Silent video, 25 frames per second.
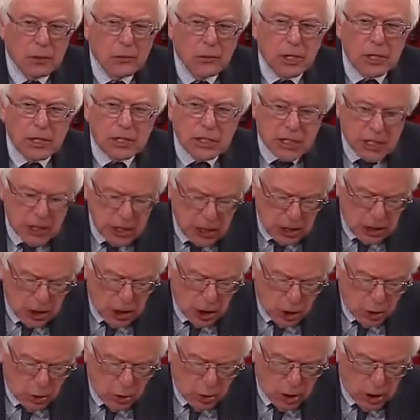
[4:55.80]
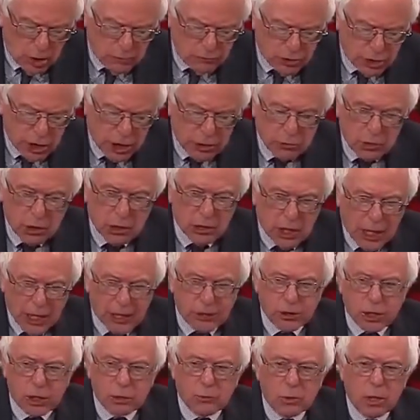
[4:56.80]
the CEO of General
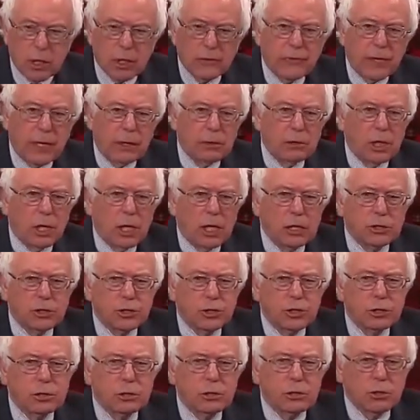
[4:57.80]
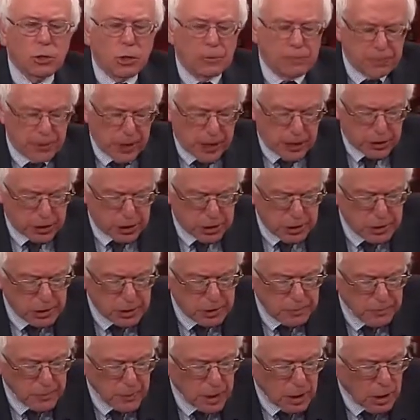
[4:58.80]
Electric, one of our large
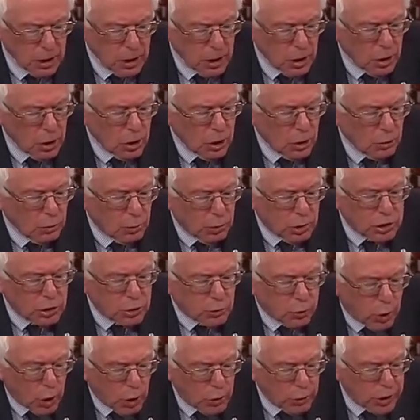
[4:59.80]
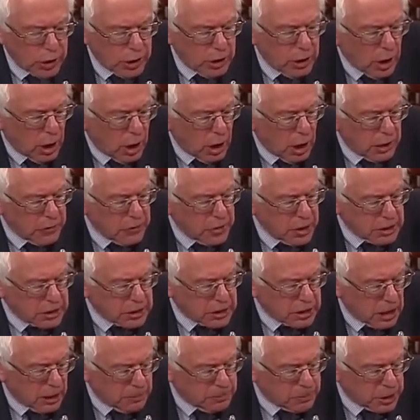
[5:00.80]
corporations, was quoted on this
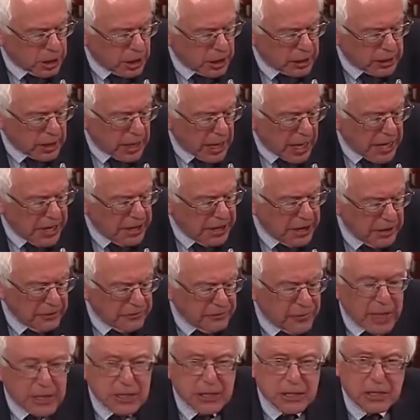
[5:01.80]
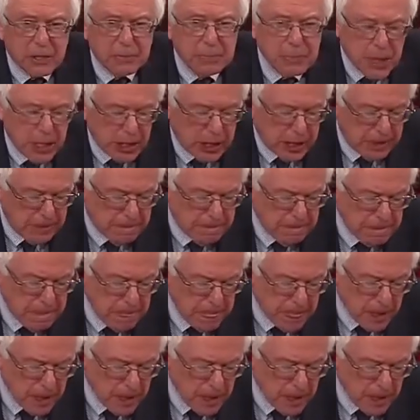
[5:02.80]
subject at an investor meeting